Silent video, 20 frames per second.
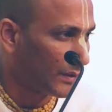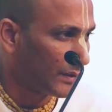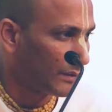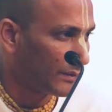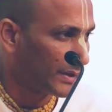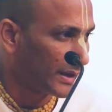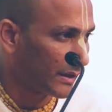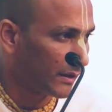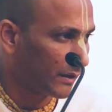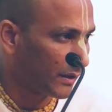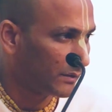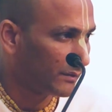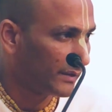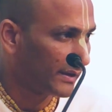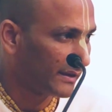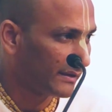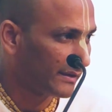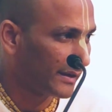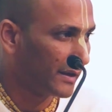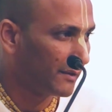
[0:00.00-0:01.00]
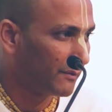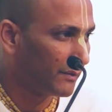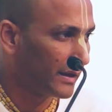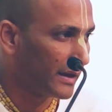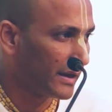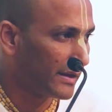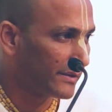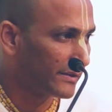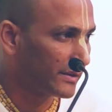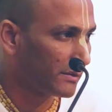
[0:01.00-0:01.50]
We are always
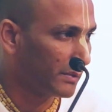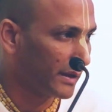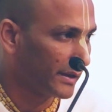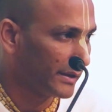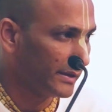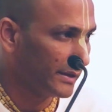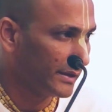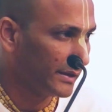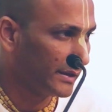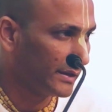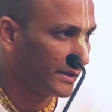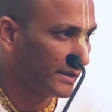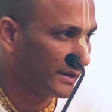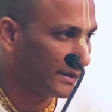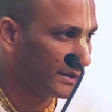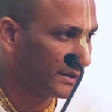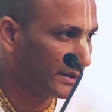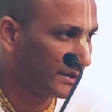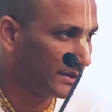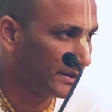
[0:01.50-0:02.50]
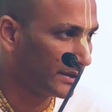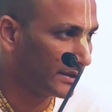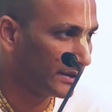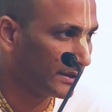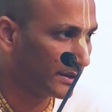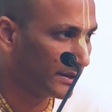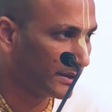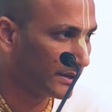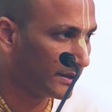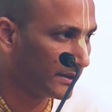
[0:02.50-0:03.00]
influenced by
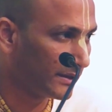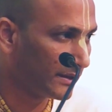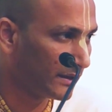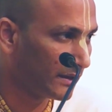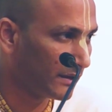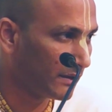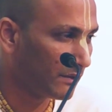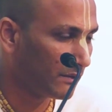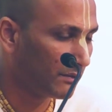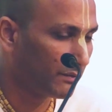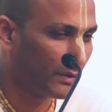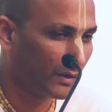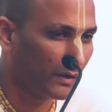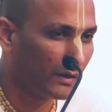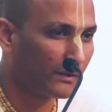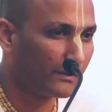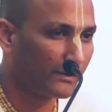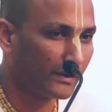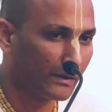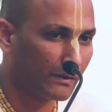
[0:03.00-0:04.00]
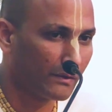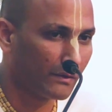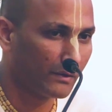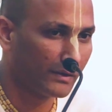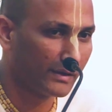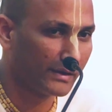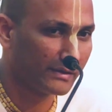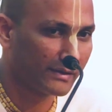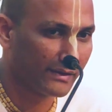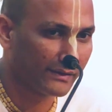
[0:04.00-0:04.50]
false
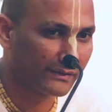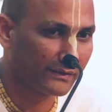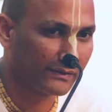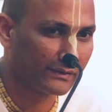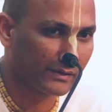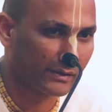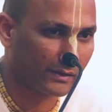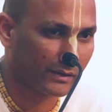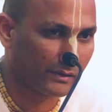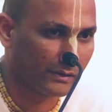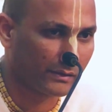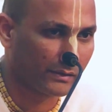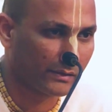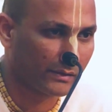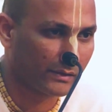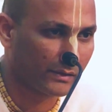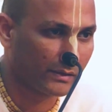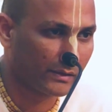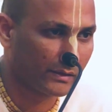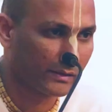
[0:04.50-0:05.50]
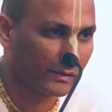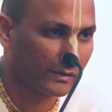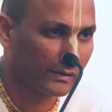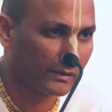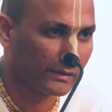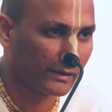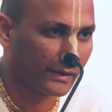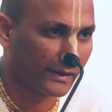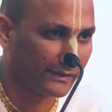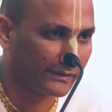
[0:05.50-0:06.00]
ego in this
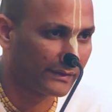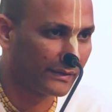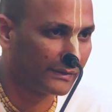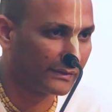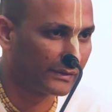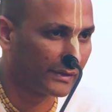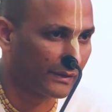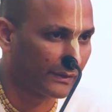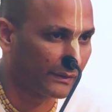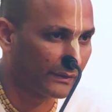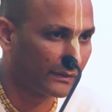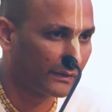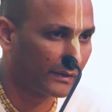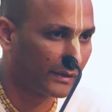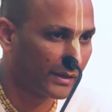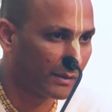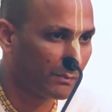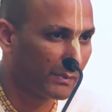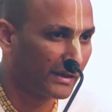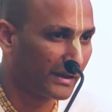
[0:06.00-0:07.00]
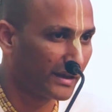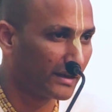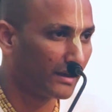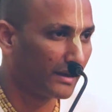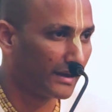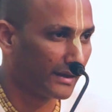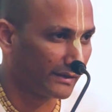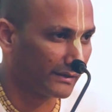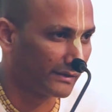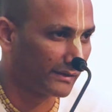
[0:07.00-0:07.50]
existence, in the
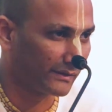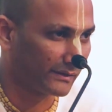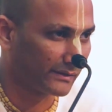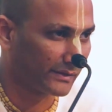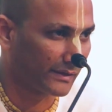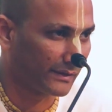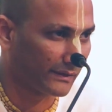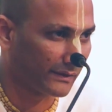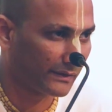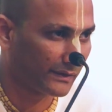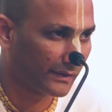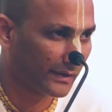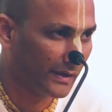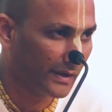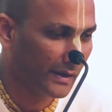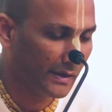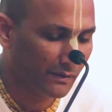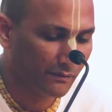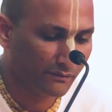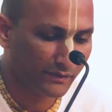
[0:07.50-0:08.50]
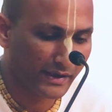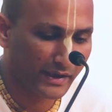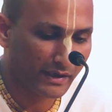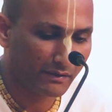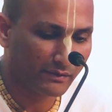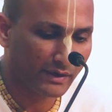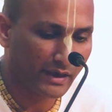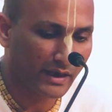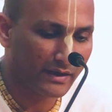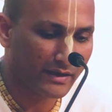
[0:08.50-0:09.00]
material existence,
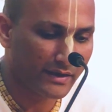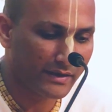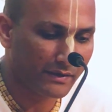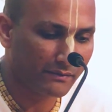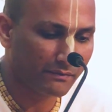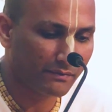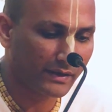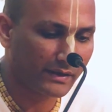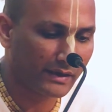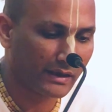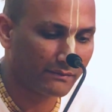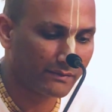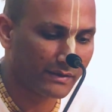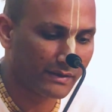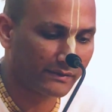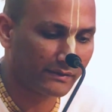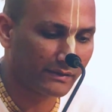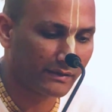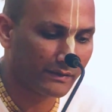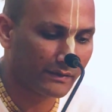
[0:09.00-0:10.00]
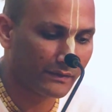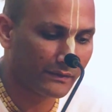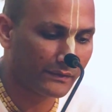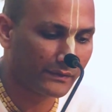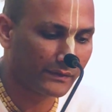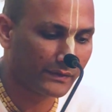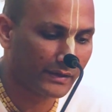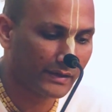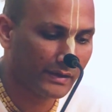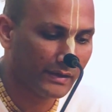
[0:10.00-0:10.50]
where we identify
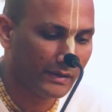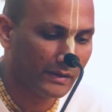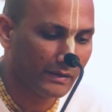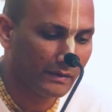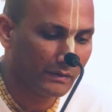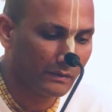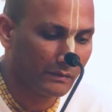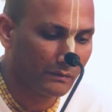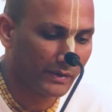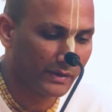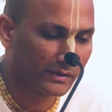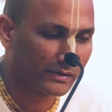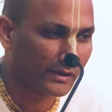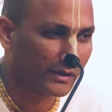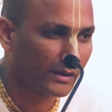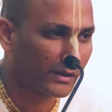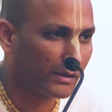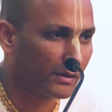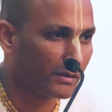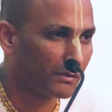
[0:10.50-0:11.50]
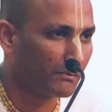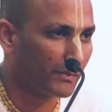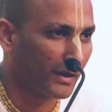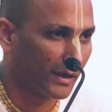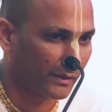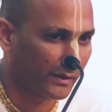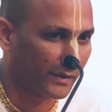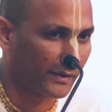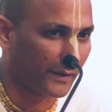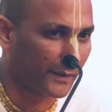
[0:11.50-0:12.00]
ourselves with
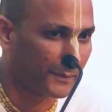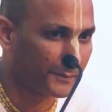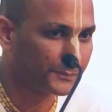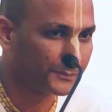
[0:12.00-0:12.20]
matter.